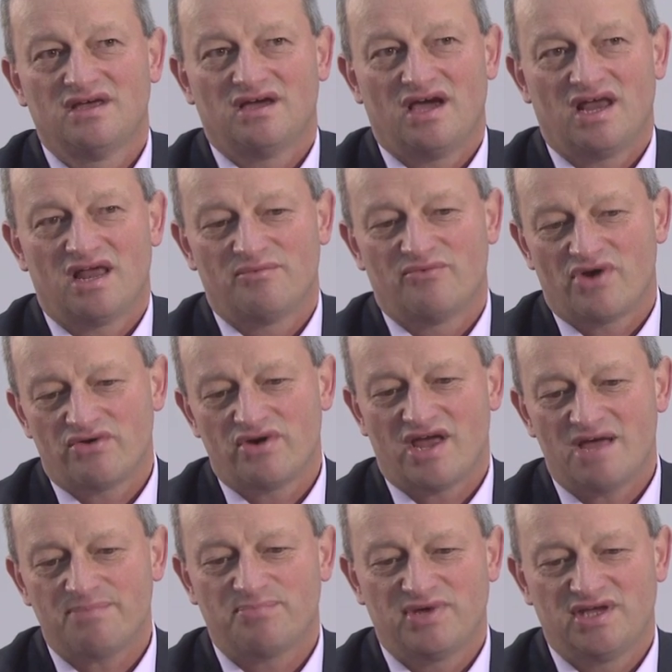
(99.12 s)
And I'm very
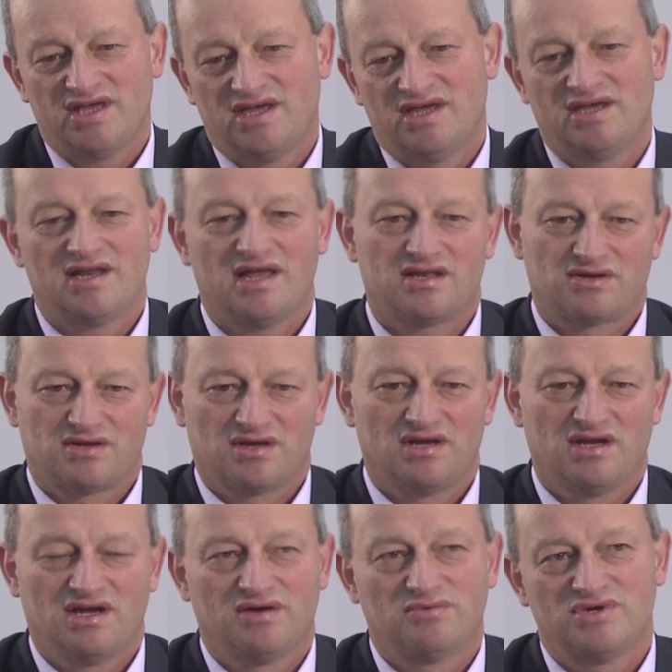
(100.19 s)
happy that
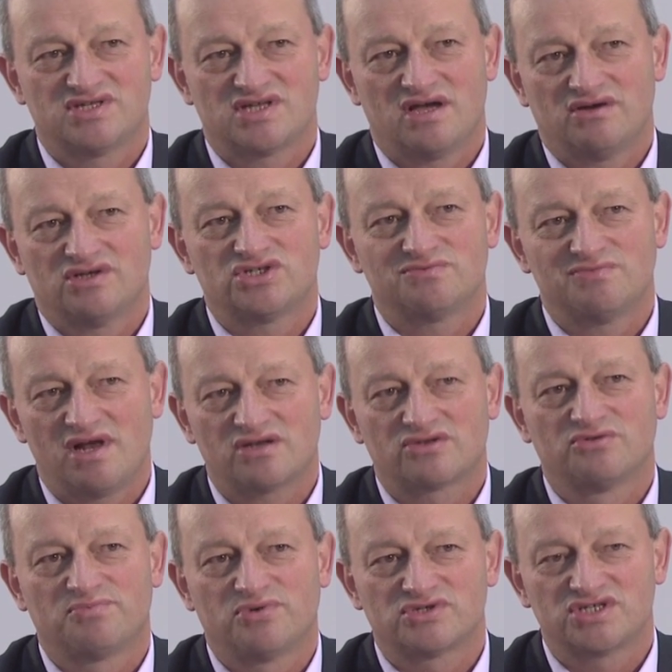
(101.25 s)
with our
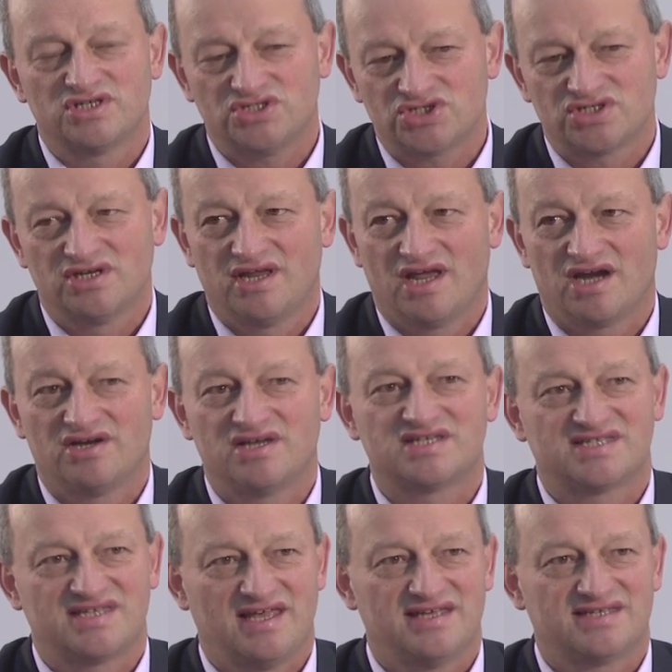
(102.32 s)
Gemalto position there, it
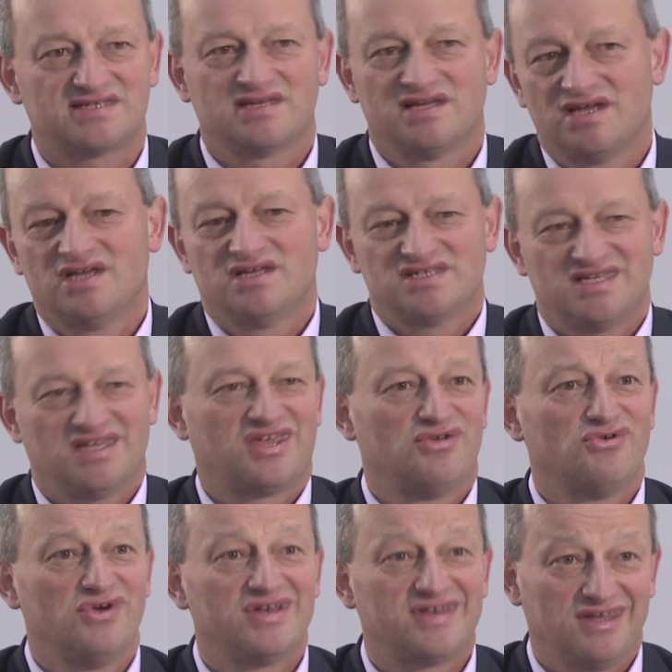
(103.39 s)
says
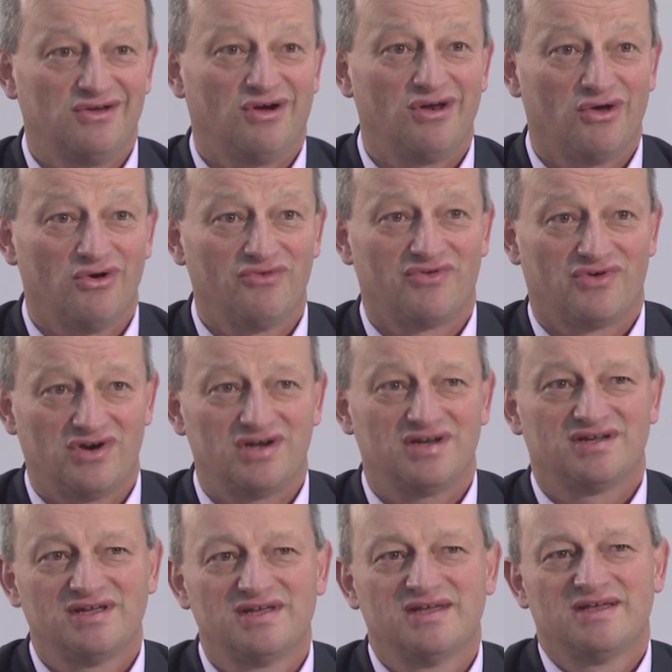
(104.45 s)
security all over,
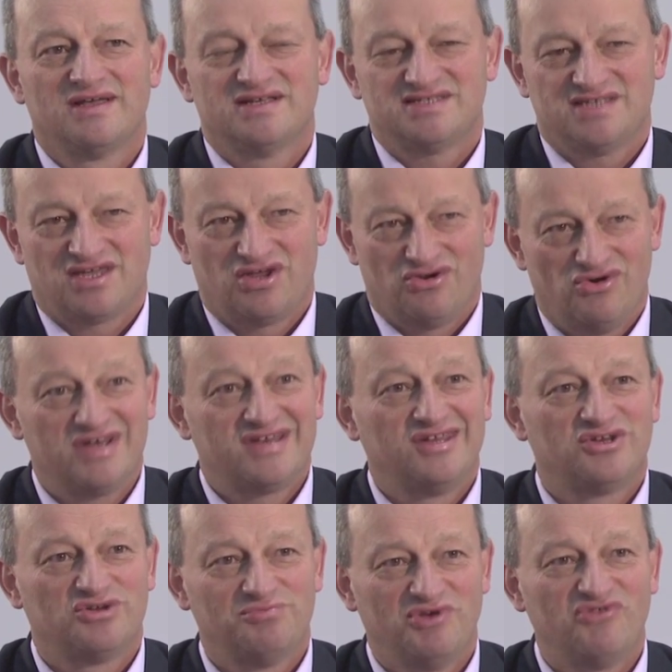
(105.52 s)

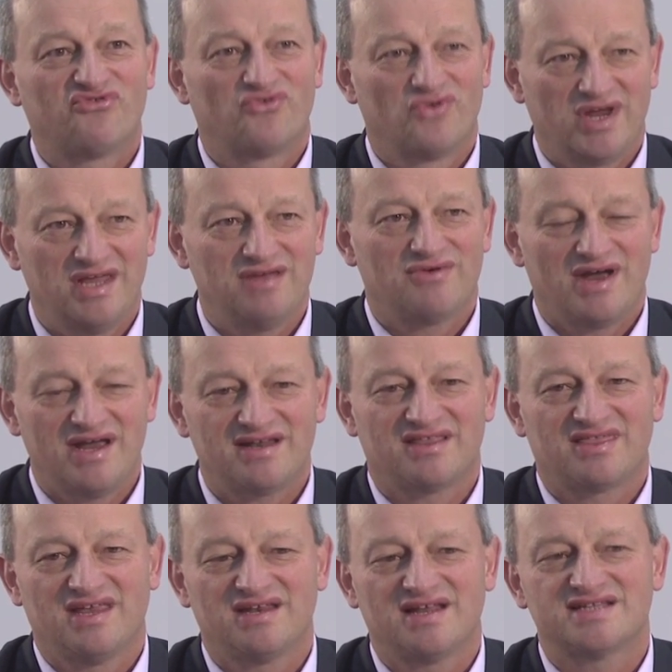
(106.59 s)
security to be free, right? I
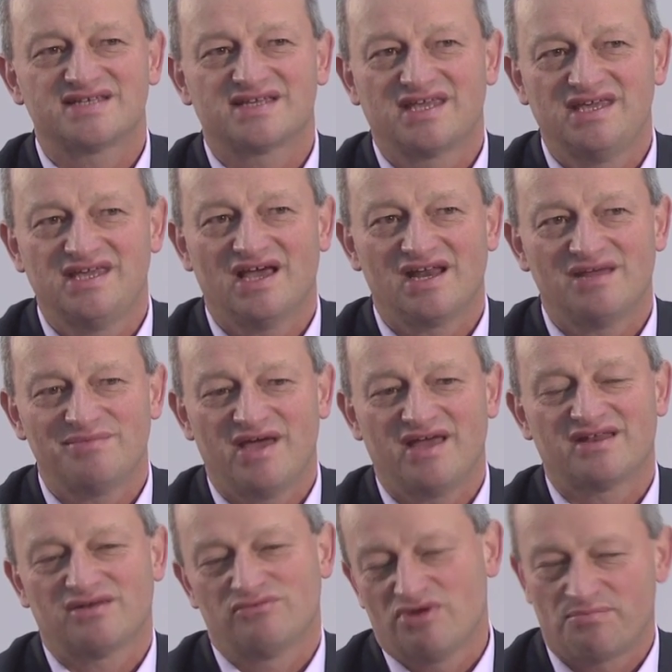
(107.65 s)
think that's a key
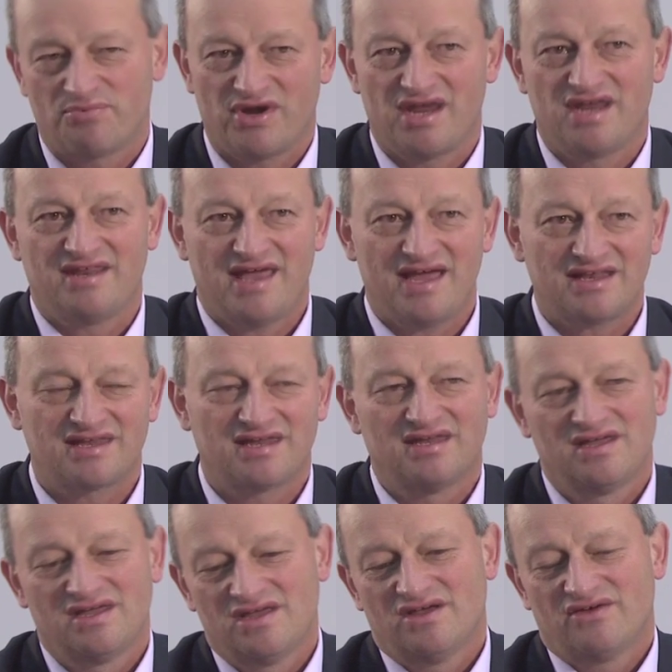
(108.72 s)
element, and we're bringing that
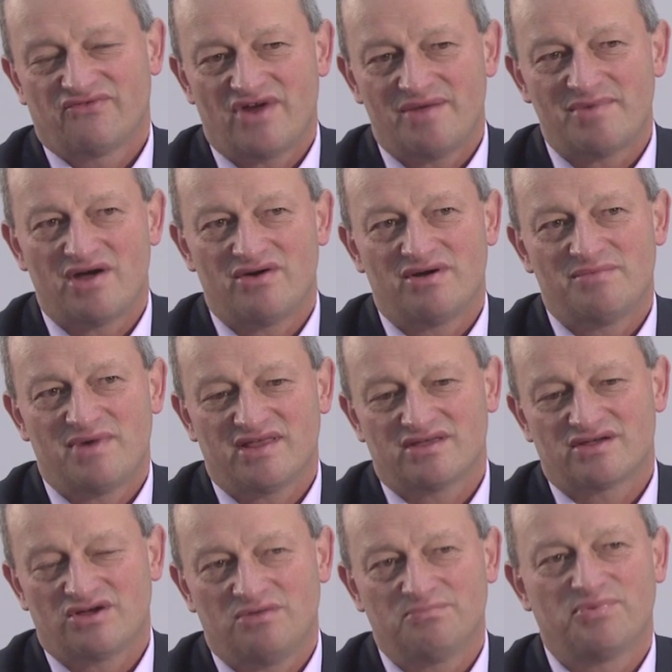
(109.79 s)
from our mother
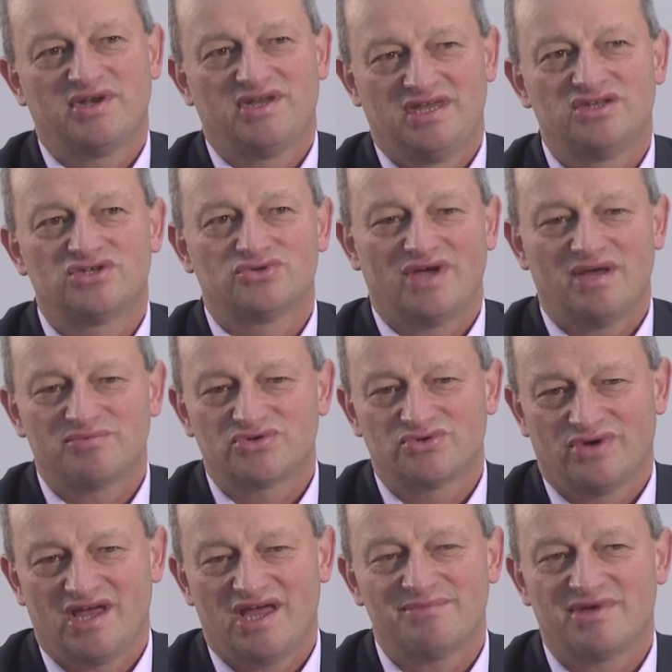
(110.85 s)
company into
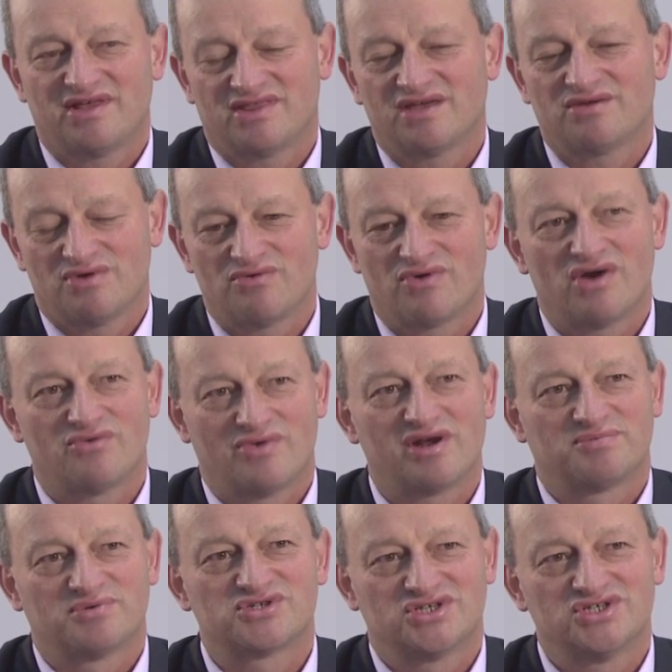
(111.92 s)
M2M. I think we're very
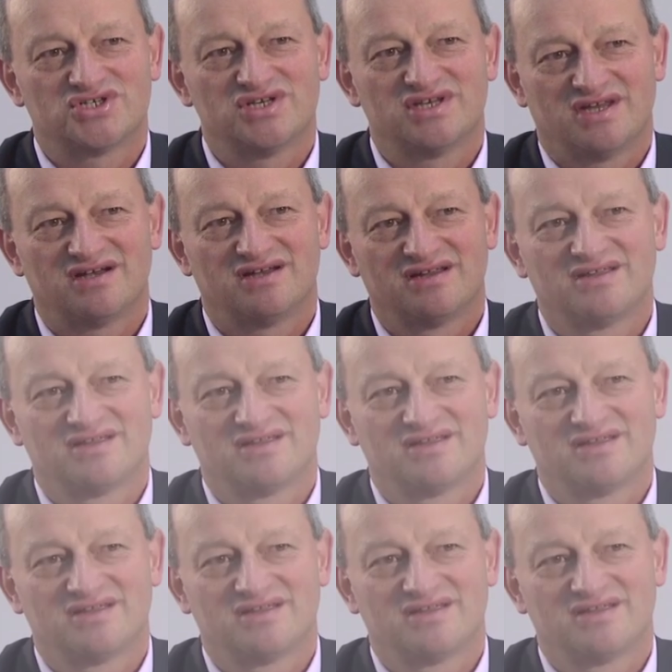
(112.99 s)
well positioned there.